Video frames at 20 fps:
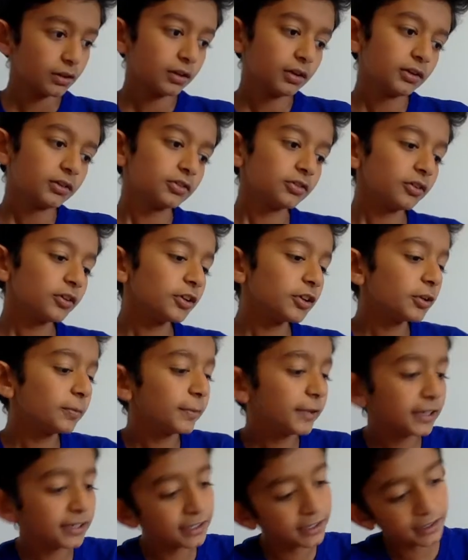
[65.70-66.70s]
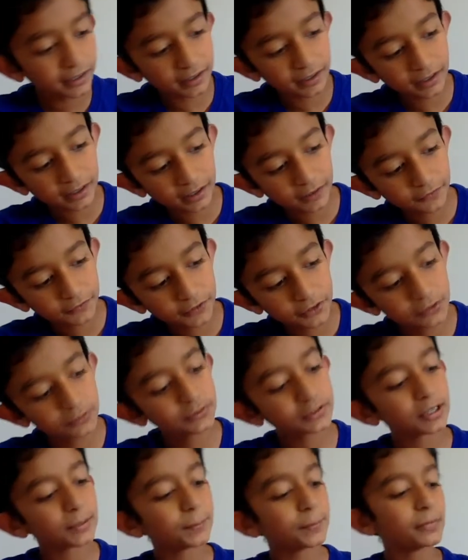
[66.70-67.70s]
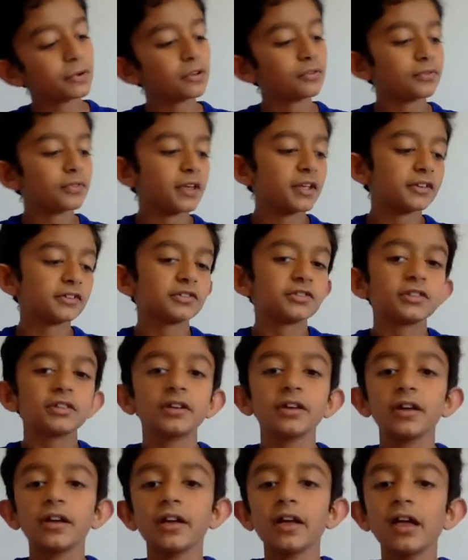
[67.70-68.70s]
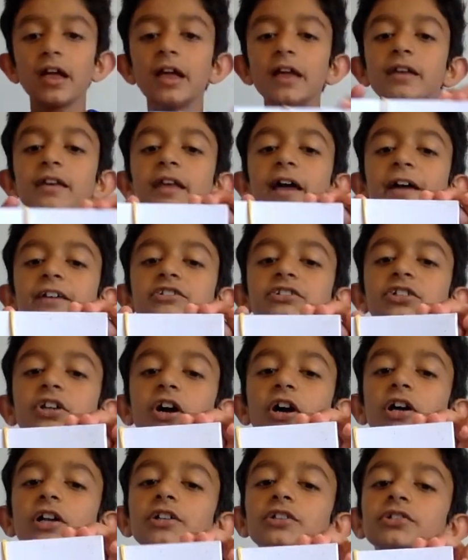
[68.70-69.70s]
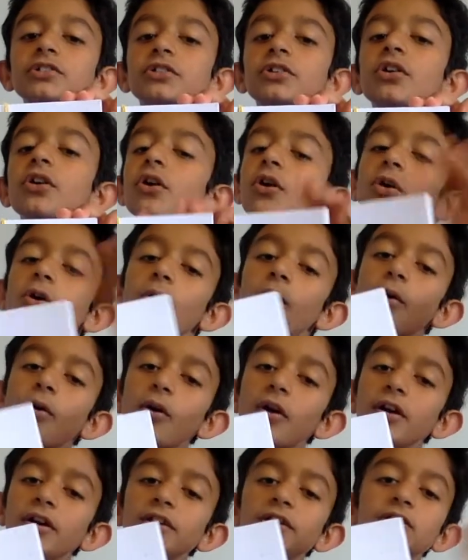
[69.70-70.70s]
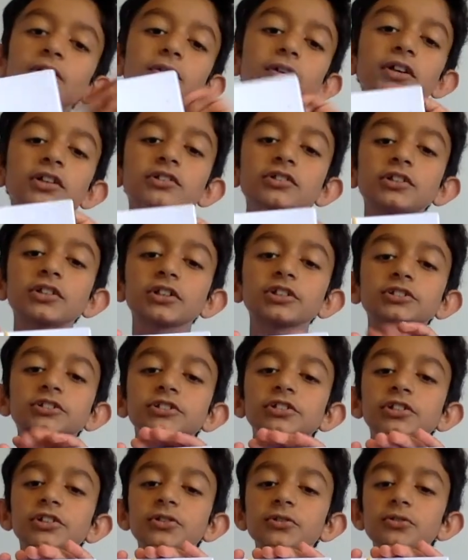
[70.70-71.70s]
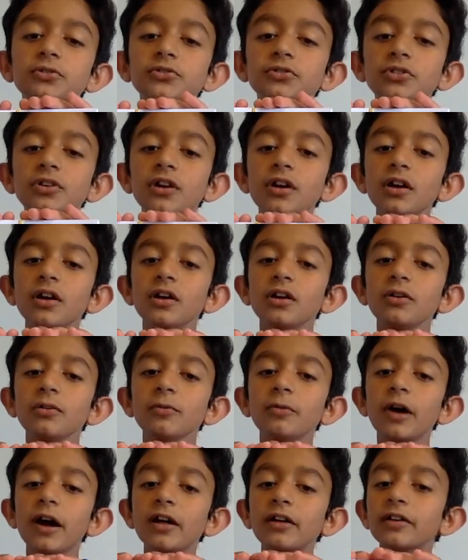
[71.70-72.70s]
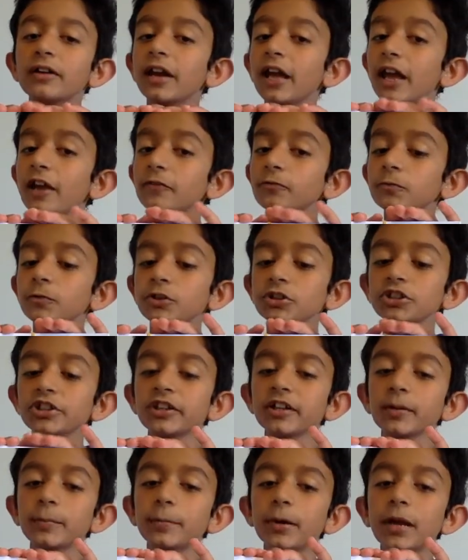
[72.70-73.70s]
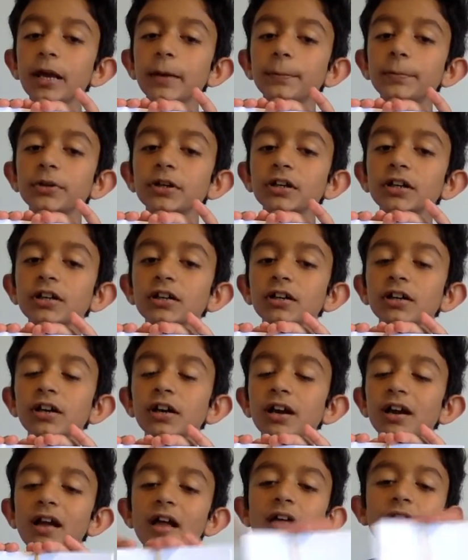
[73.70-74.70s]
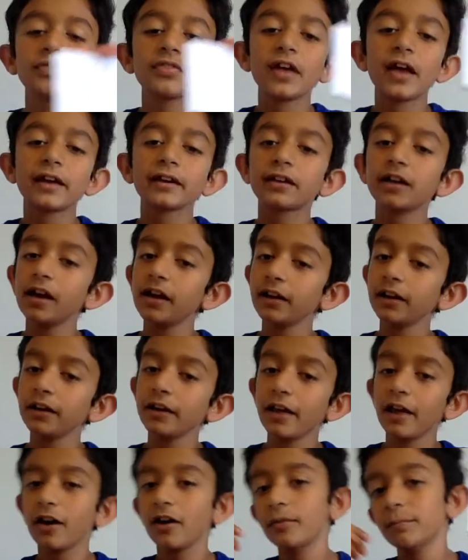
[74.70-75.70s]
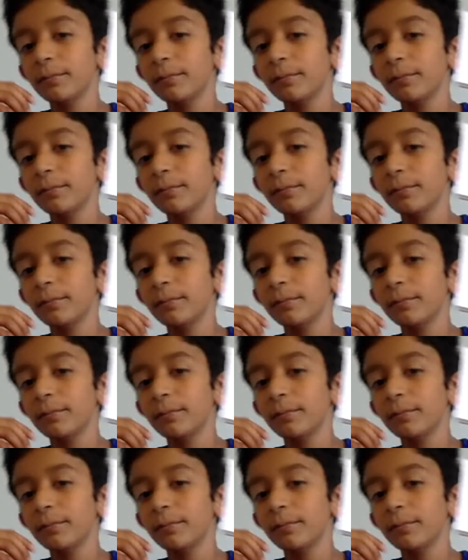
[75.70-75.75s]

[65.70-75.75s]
So you'll be needing a few simple things. Index cards, or you can just use, an A4 sheet of paper, and then cut it out